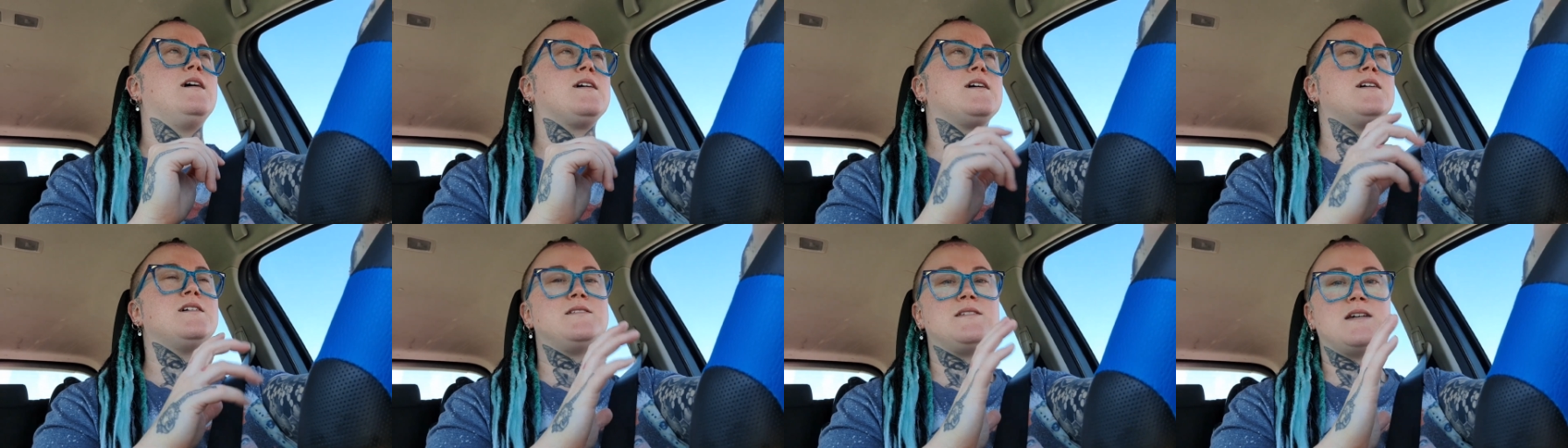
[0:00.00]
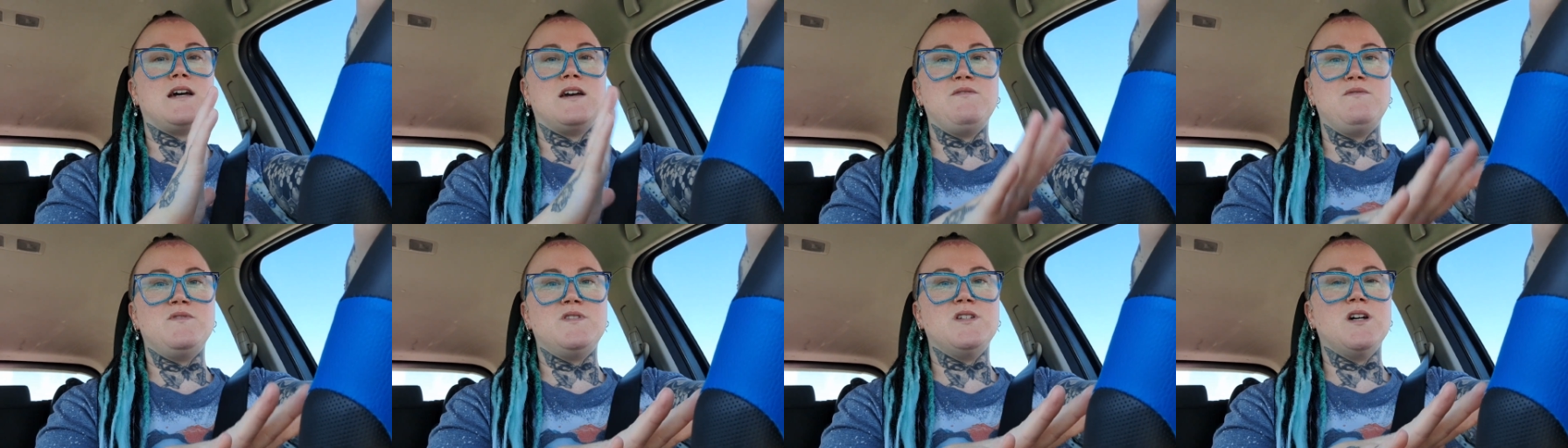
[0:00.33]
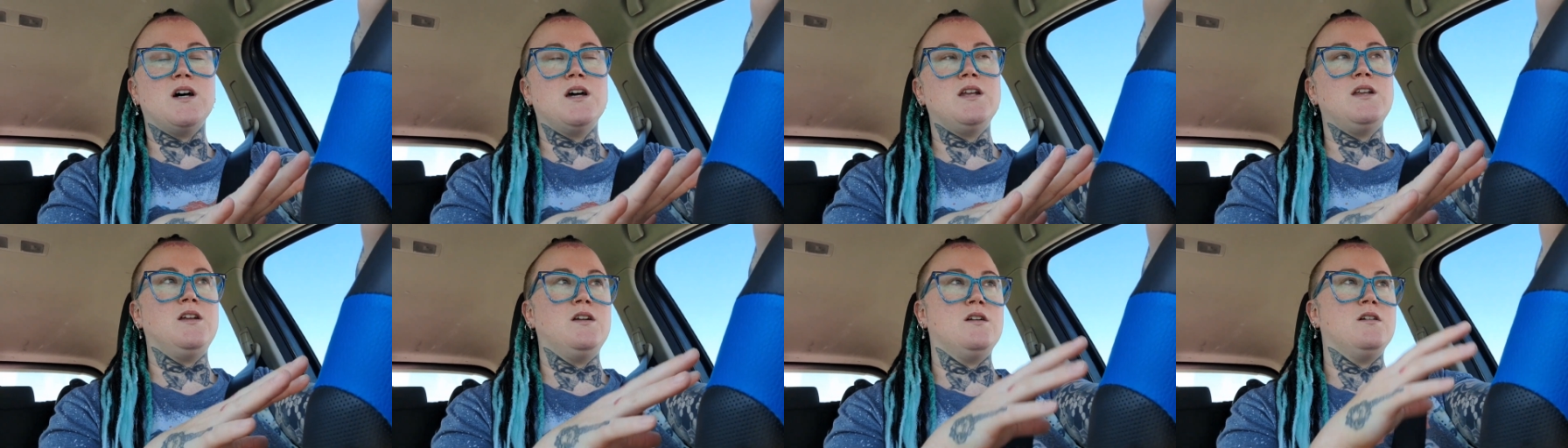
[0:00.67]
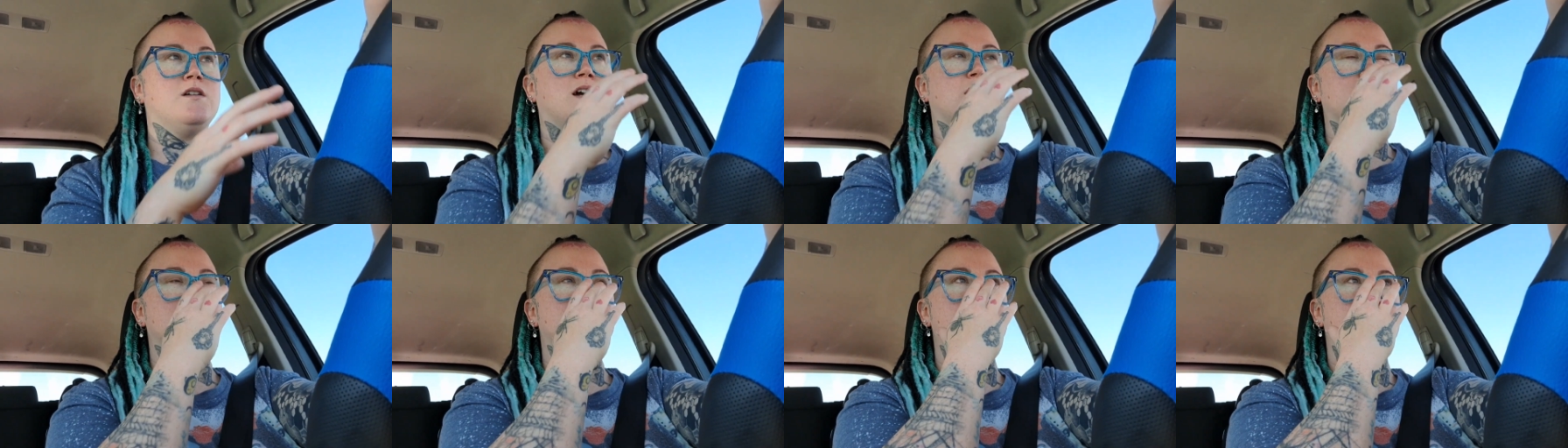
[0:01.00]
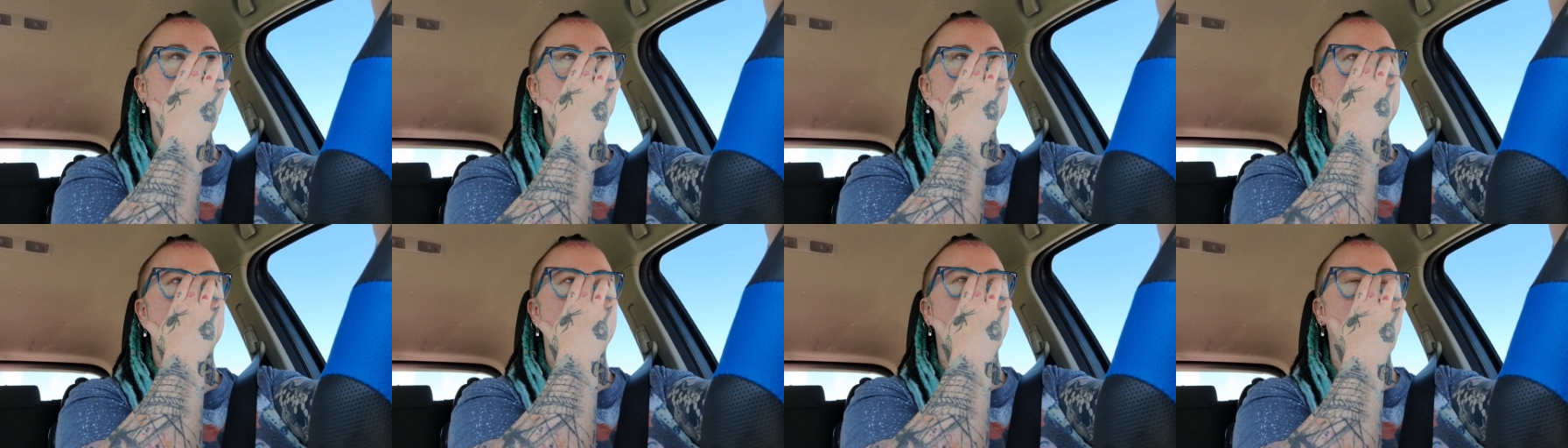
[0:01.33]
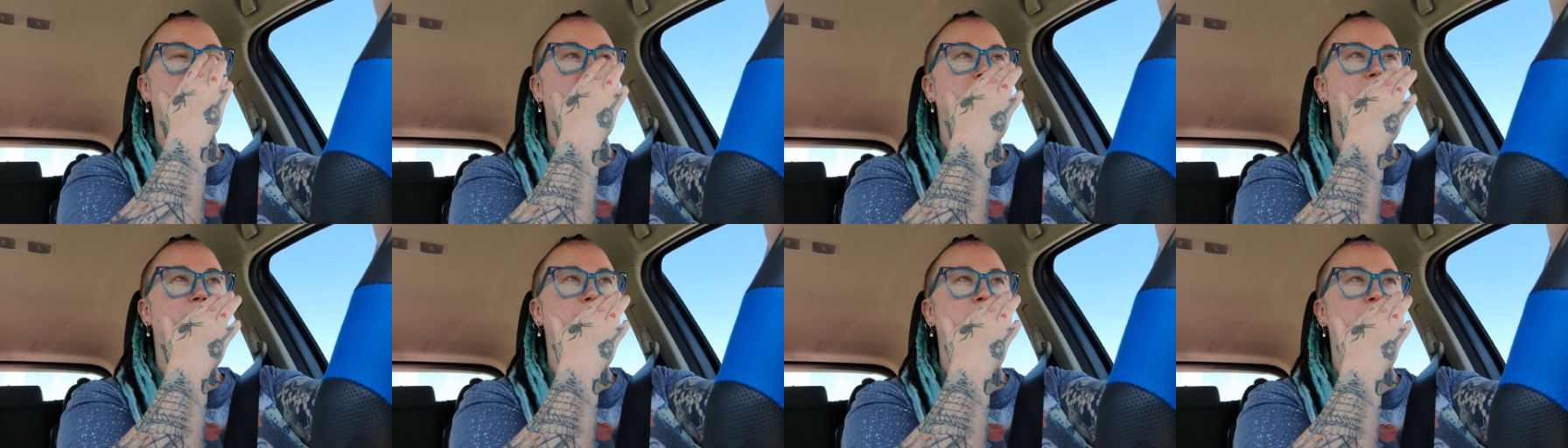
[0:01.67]
because I've done international
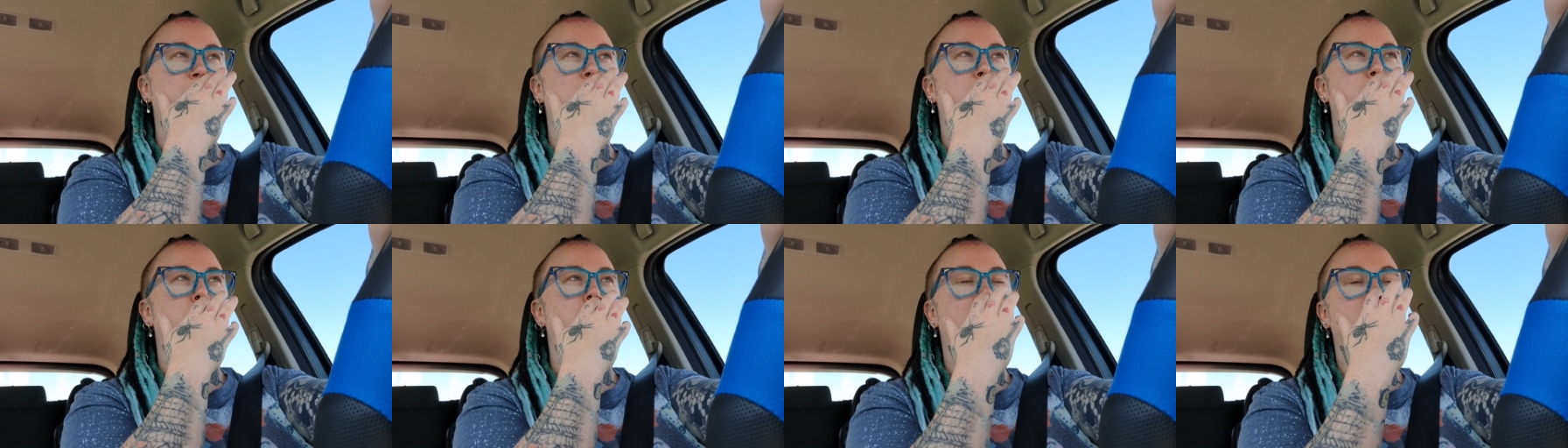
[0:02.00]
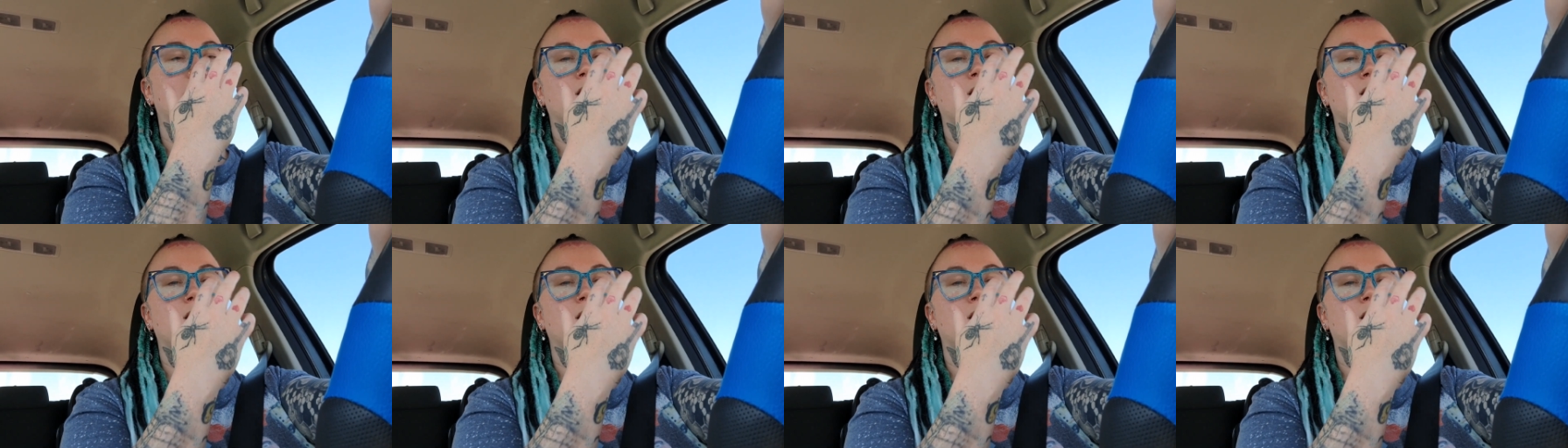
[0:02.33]
giveaways before,